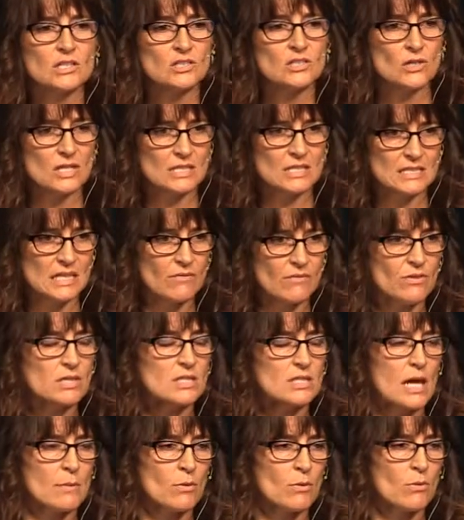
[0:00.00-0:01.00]
So the
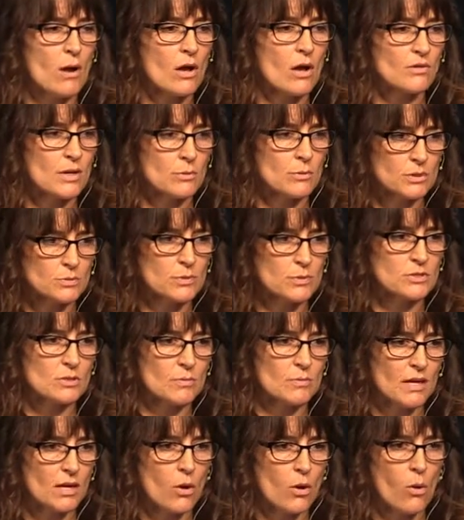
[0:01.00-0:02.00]
seventh time around, they were supposed
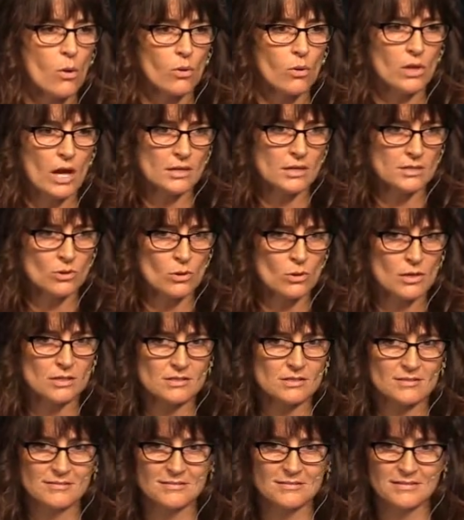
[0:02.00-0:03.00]
to make a whole lot of
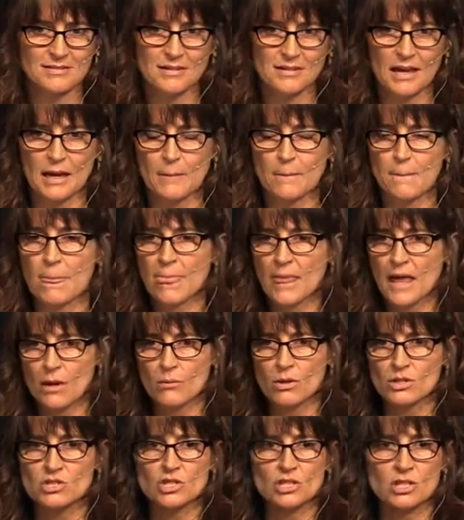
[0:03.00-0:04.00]
noise, okay?
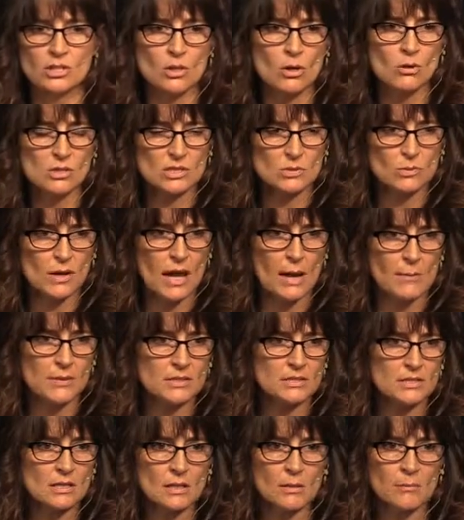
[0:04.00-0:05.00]
I want you to notice what
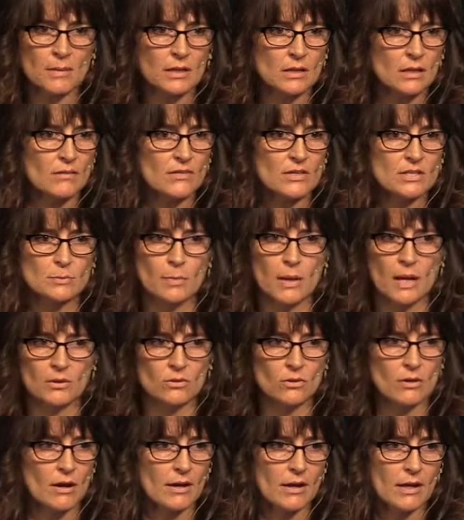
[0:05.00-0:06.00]
happens in the middle of this
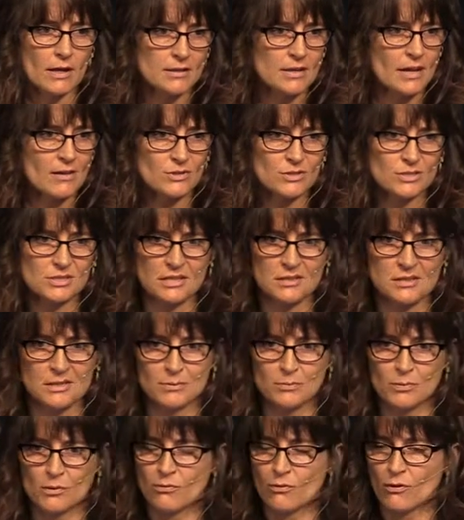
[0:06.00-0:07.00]
battle cry. I'd never seen
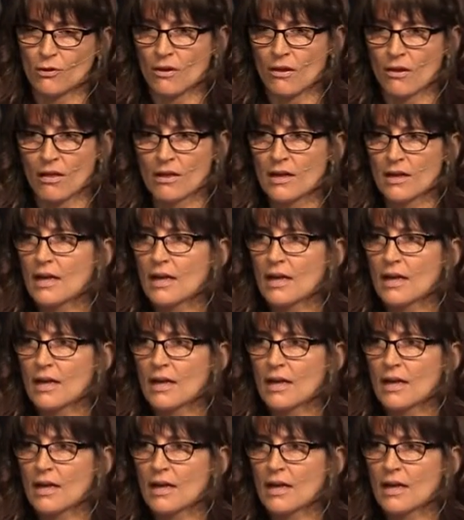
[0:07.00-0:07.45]
this before.